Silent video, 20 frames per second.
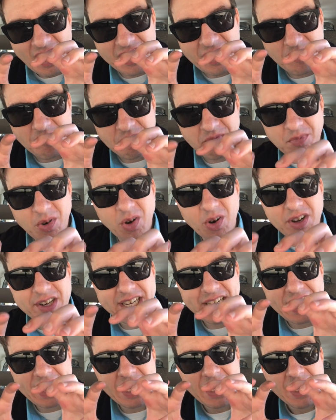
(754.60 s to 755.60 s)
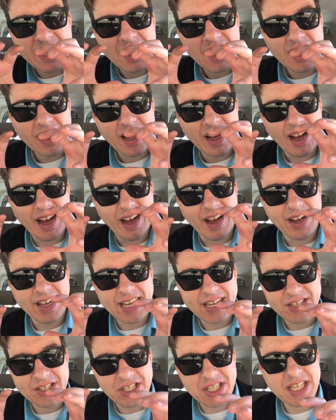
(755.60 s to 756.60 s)
the murky uh,
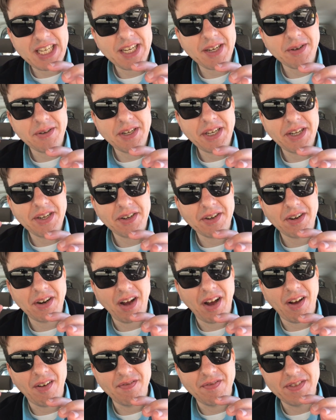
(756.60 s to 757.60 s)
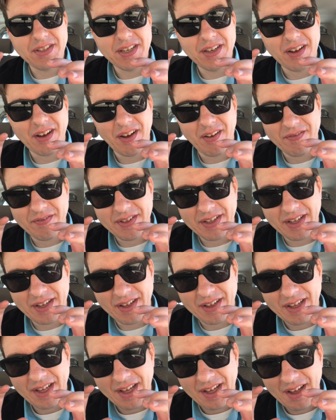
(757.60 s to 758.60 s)
interior of the of
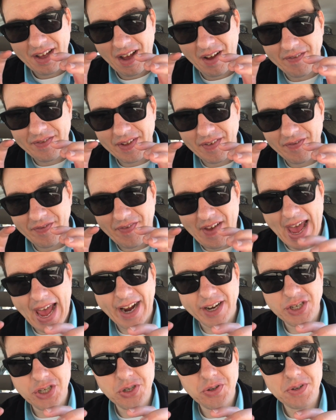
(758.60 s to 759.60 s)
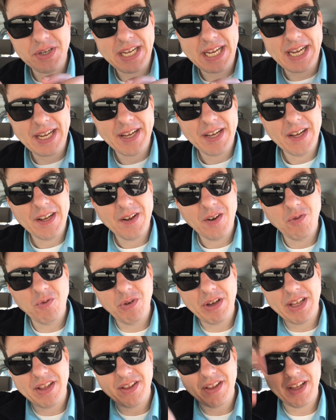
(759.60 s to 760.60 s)
the of the factory
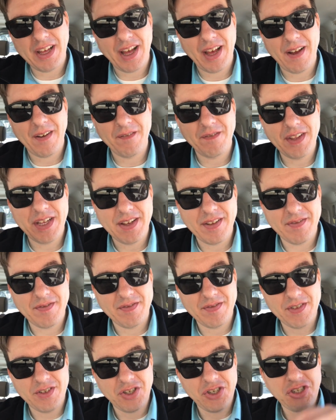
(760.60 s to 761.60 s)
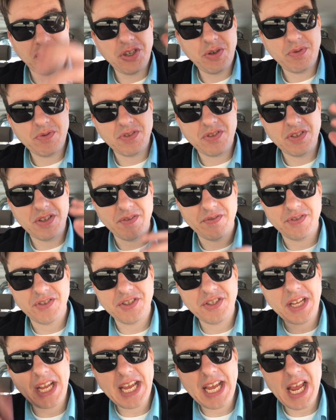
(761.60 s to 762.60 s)
with uh, the shoots of
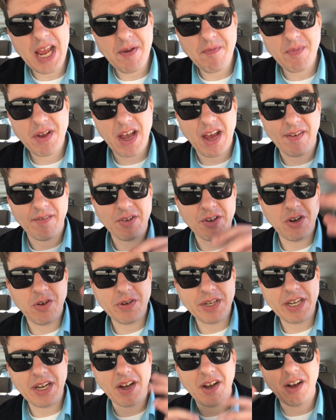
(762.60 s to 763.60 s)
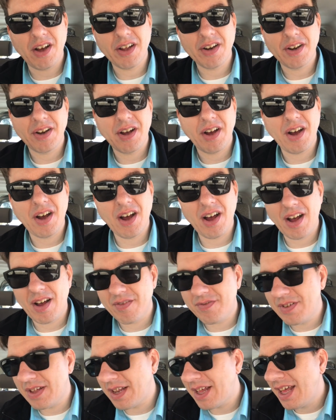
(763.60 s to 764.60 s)
steam kind of going on and
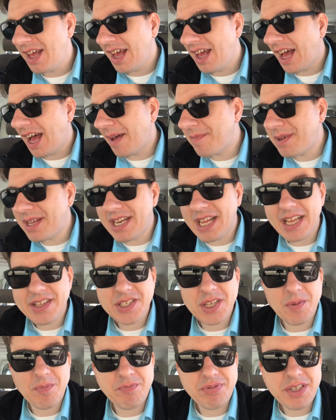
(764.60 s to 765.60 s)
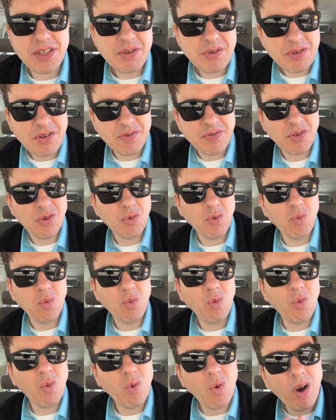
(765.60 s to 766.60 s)
off. I mean, it's a beautiful,
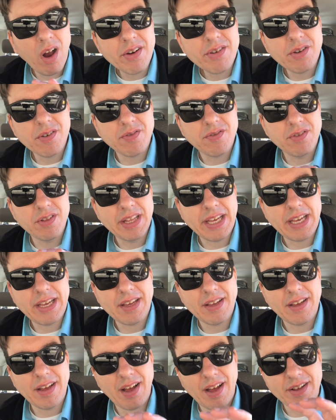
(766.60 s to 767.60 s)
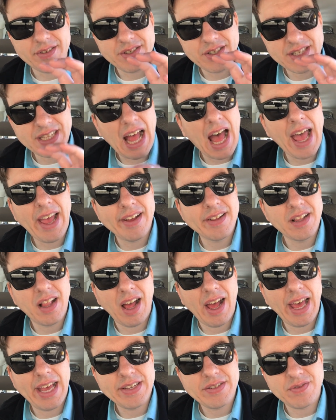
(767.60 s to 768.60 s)
wonderfully uh,
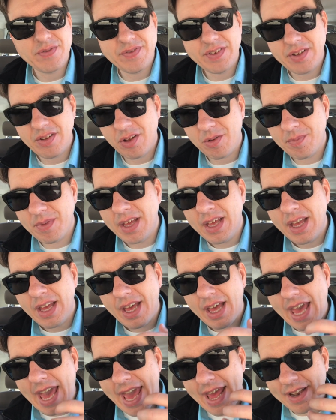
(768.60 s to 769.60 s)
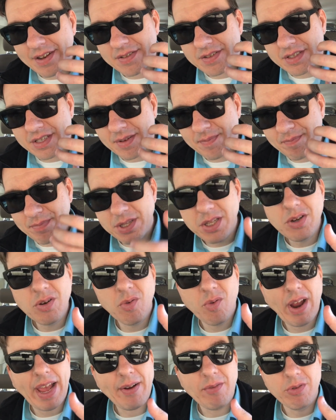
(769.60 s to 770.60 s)
stylized film, and the
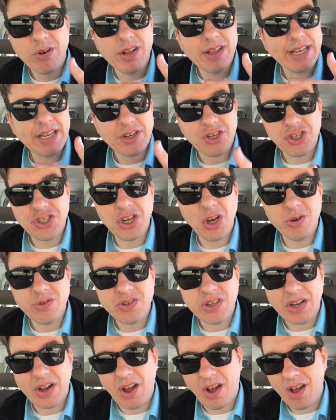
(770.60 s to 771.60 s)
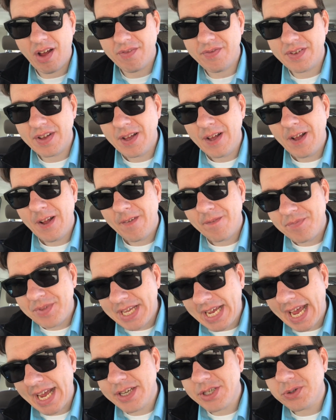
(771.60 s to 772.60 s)
Blu-ray really shows it off.
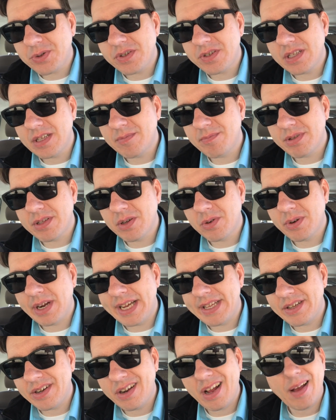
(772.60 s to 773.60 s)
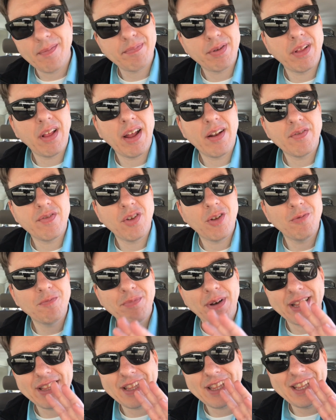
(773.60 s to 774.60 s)
The extras in the Blu-ray they're not plentiful,
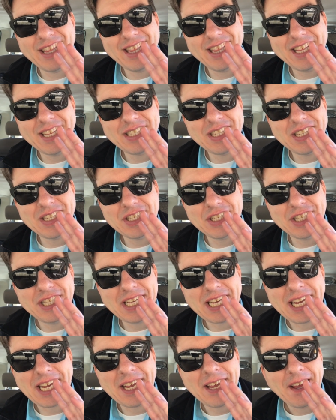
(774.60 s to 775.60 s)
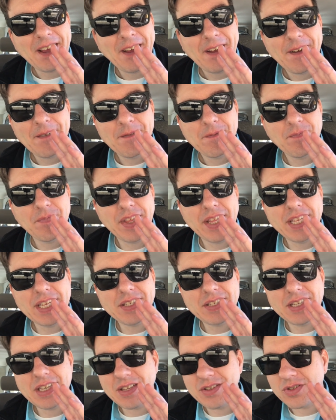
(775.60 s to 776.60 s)
but this is the
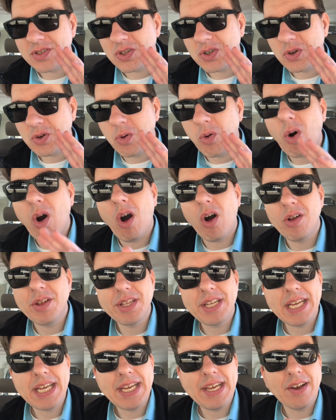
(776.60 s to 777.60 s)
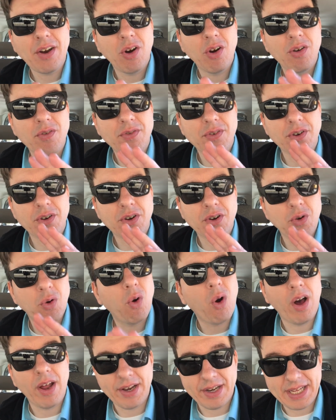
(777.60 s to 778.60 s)
this is quality over
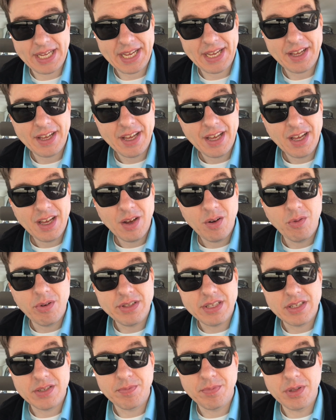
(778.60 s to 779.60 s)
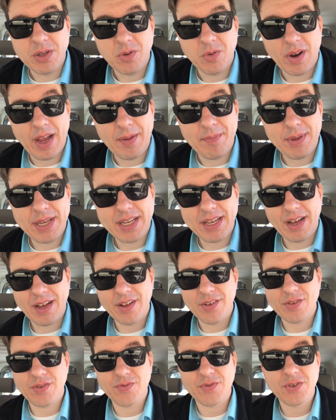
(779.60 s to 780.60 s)
quantity with this Blu-ray
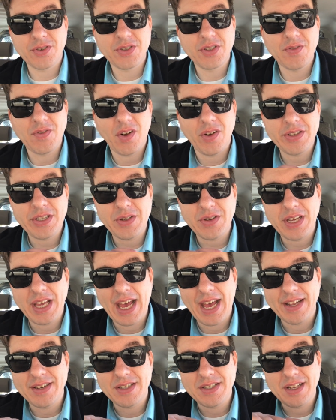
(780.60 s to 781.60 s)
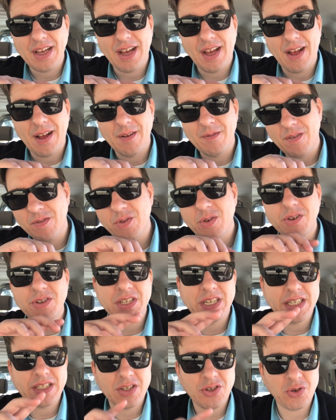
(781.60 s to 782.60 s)
because first of all you get, uh, of
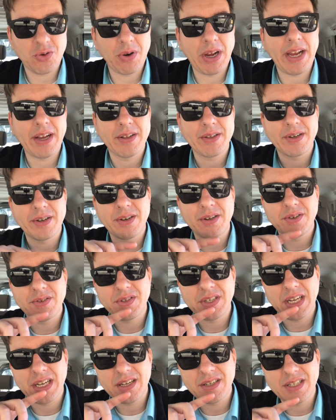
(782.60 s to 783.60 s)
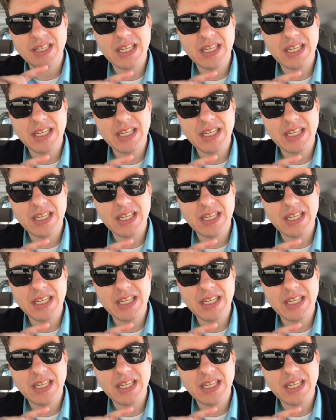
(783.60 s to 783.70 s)
course, you get the trailers, you get a